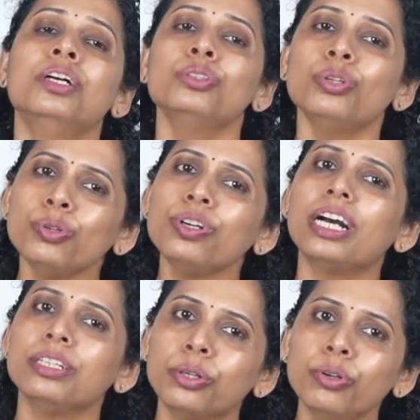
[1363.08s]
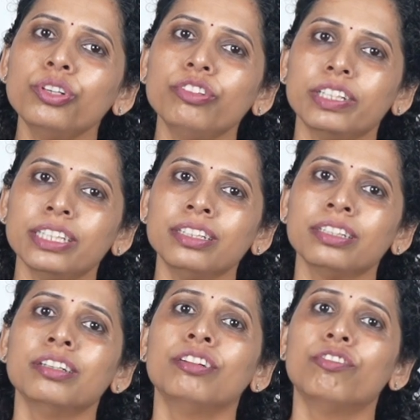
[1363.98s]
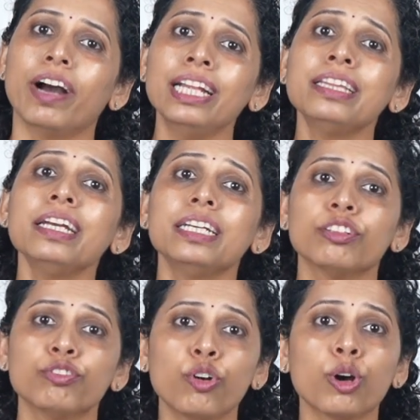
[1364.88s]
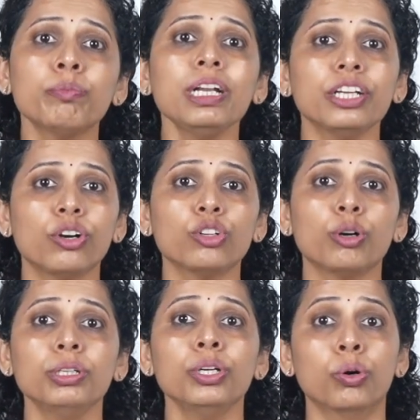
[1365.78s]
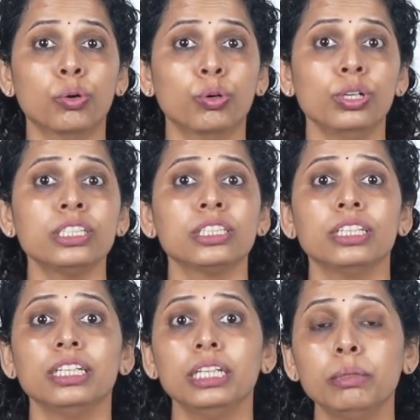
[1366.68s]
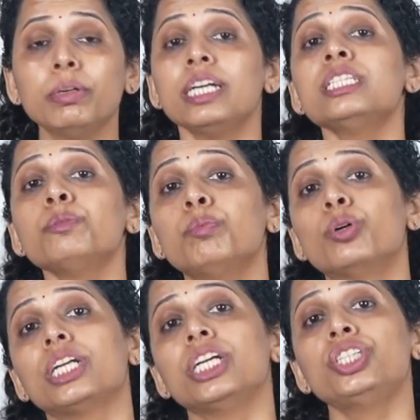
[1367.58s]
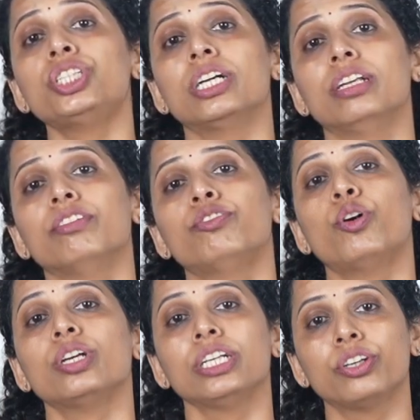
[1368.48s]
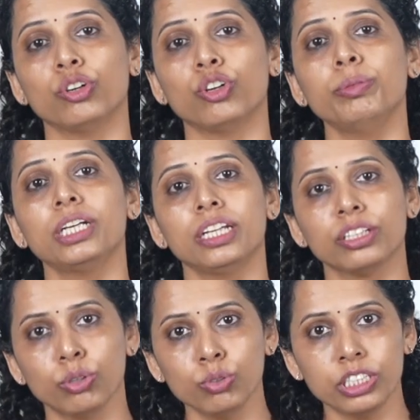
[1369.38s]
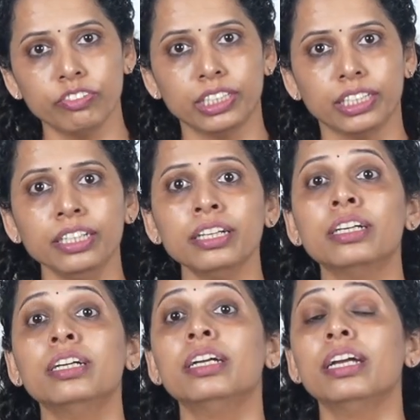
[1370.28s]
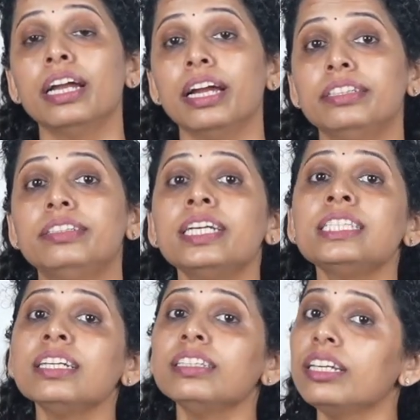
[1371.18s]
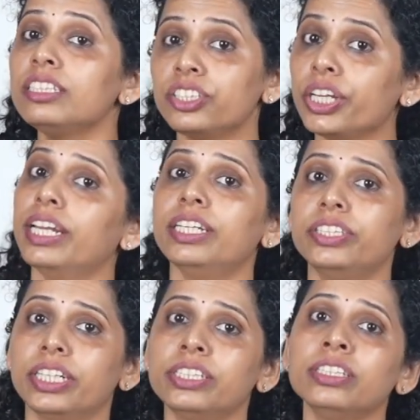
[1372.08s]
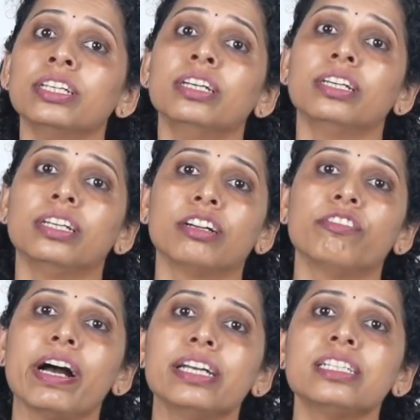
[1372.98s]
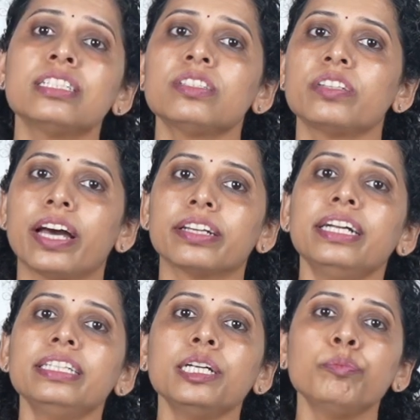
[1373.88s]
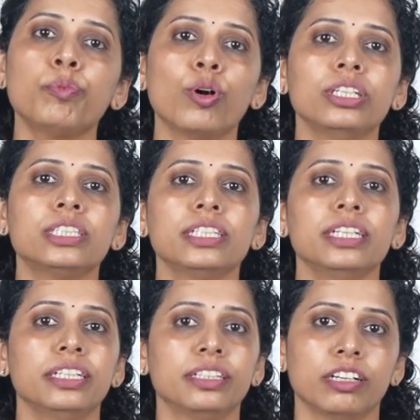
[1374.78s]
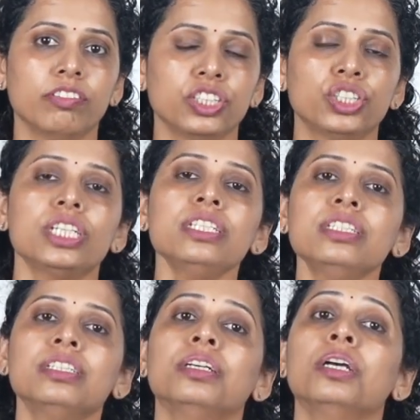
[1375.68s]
So, to conclude with, while the informal economy holds immense potential for economic inclusivity, addressing these challenges requires targeted policy interventions,